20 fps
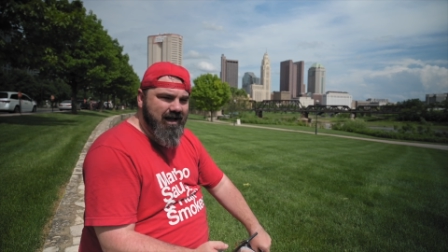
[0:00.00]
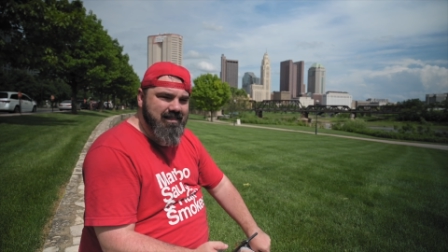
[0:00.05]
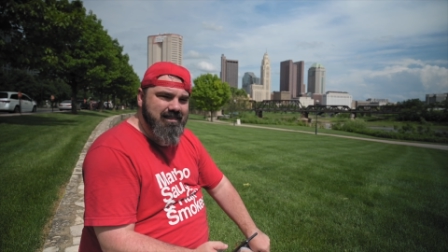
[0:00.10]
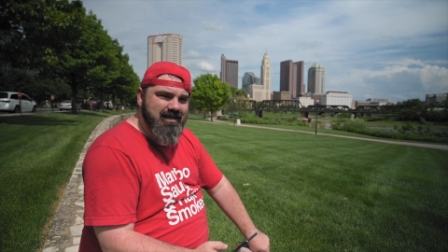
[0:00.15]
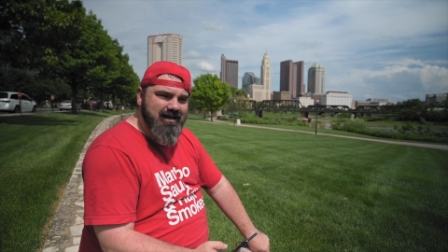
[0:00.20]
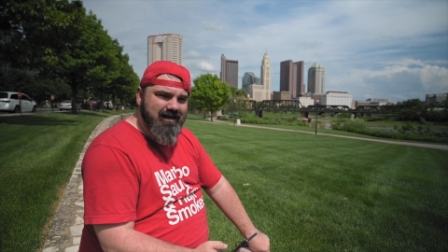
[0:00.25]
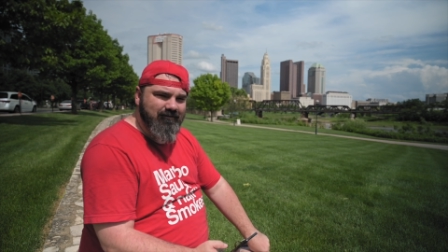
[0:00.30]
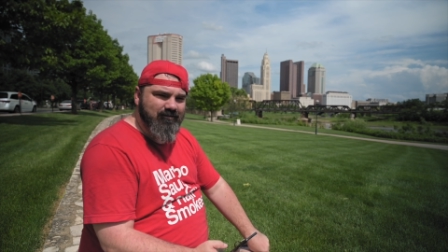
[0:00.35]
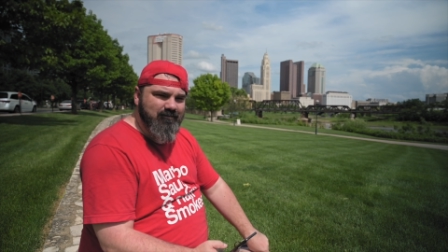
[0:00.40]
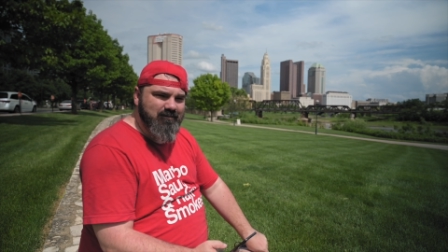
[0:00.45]
I
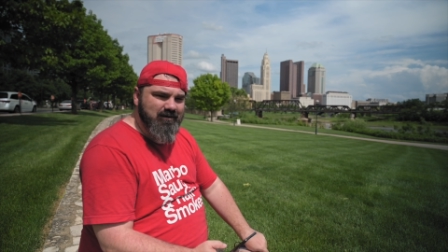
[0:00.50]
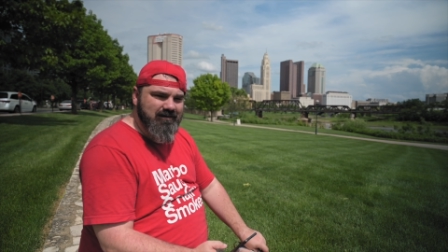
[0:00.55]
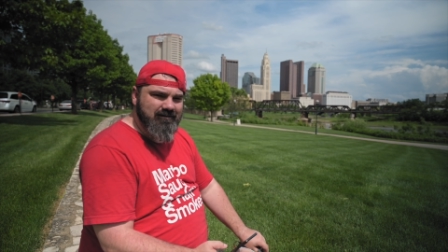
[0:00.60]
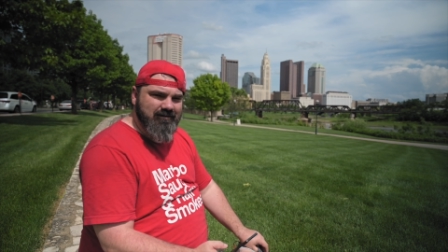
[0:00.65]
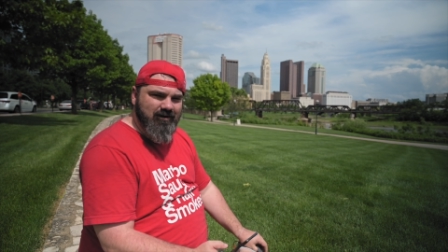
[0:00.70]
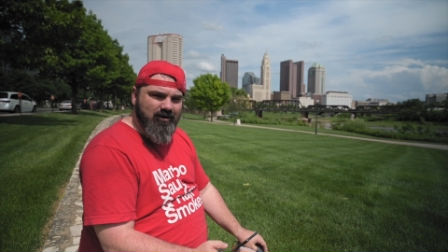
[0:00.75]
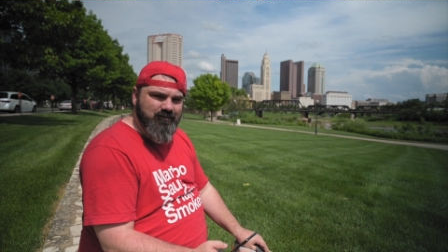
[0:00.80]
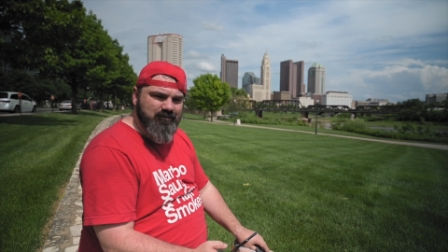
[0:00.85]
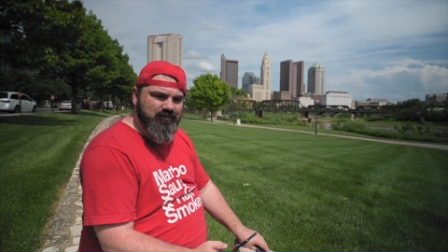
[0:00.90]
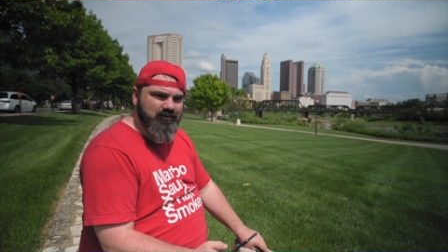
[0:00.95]
think
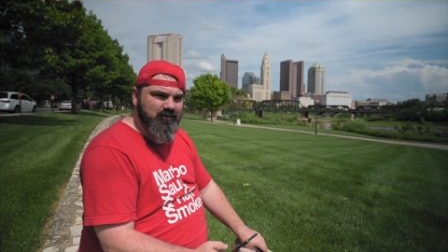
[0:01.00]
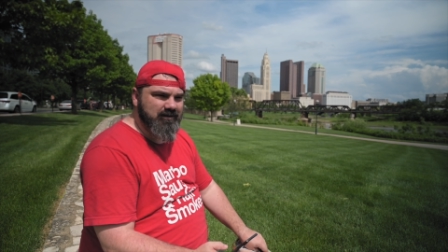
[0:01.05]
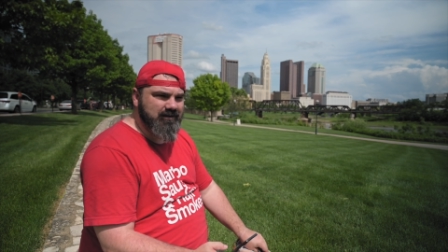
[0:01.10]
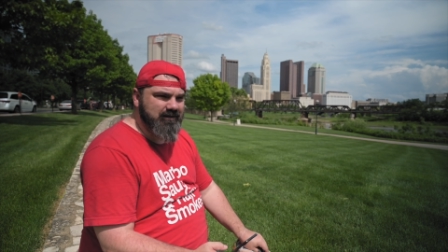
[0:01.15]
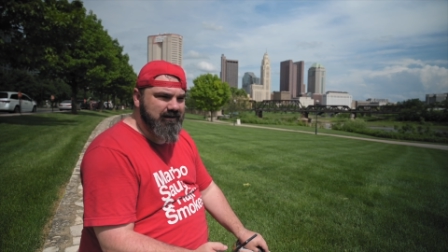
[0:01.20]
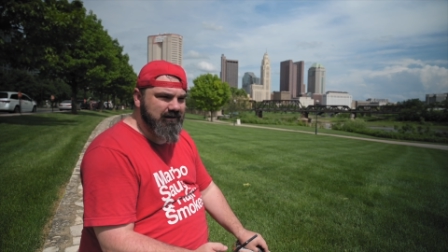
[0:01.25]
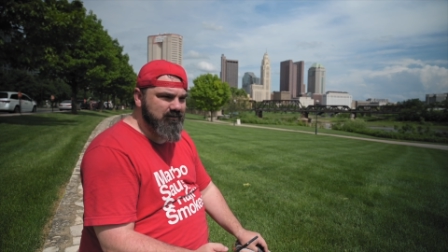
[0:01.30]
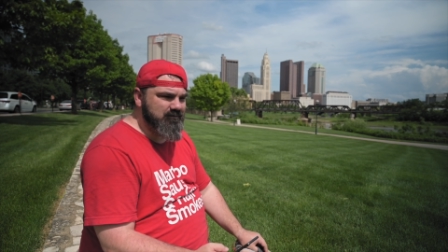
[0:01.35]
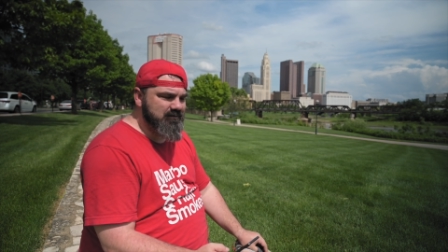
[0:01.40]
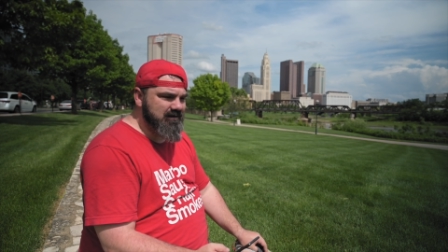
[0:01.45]
everybody's hopes were a
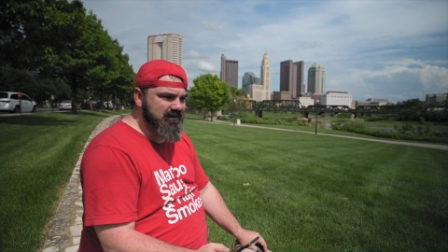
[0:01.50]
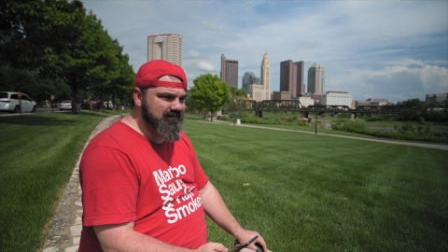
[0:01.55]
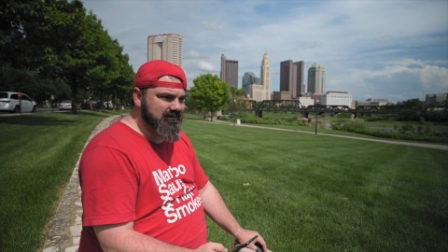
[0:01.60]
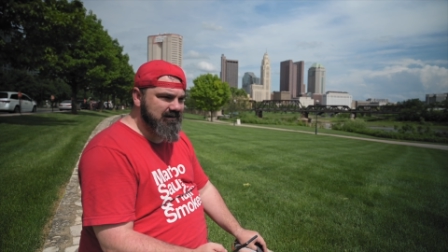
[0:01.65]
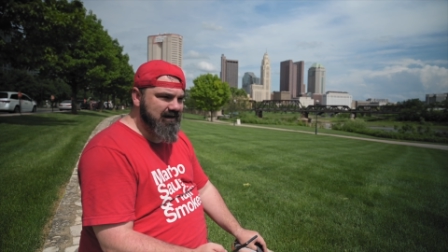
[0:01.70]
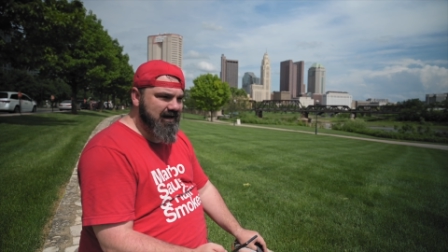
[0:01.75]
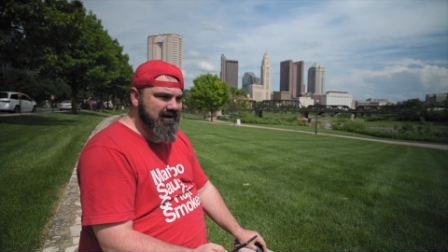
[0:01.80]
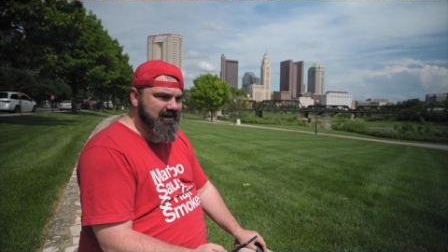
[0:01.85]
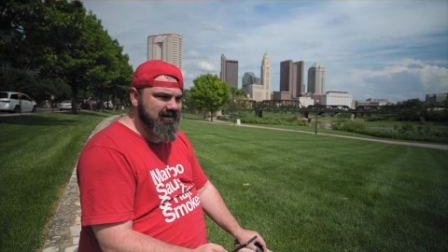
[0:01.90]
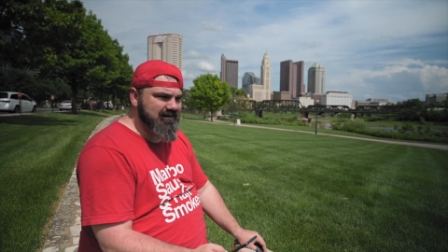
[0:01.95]
little
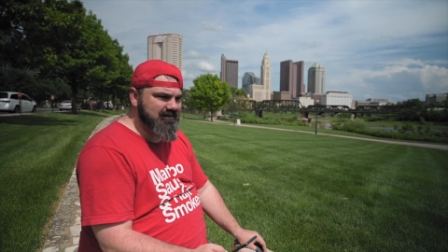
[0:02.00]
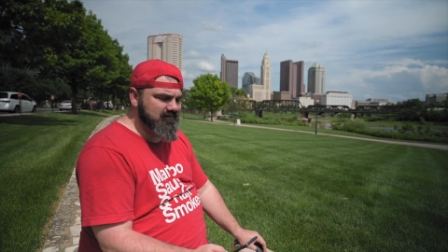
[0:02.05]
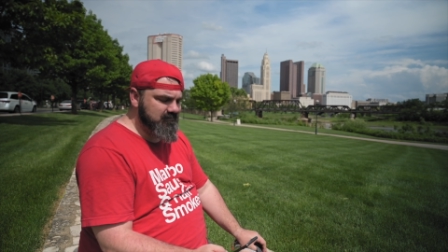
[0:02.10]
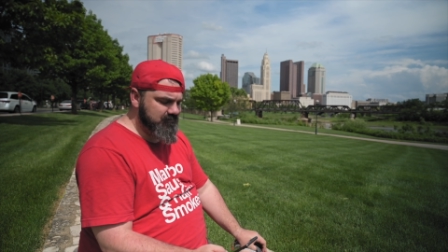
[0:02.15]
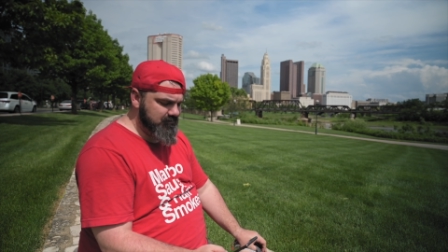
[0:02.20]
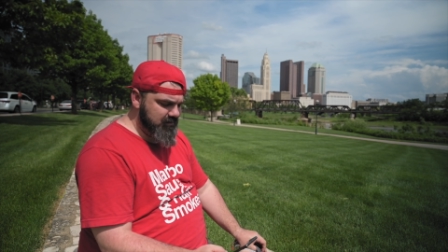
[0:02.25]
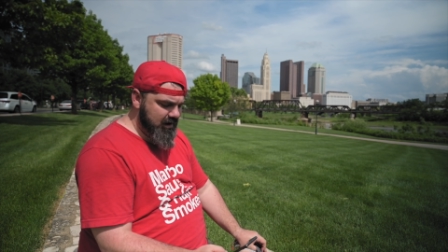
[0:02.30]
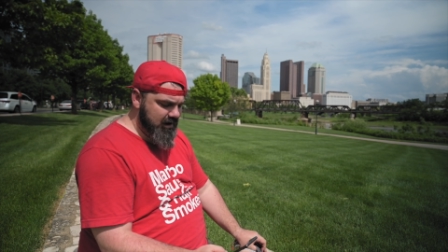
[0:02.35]
misguided.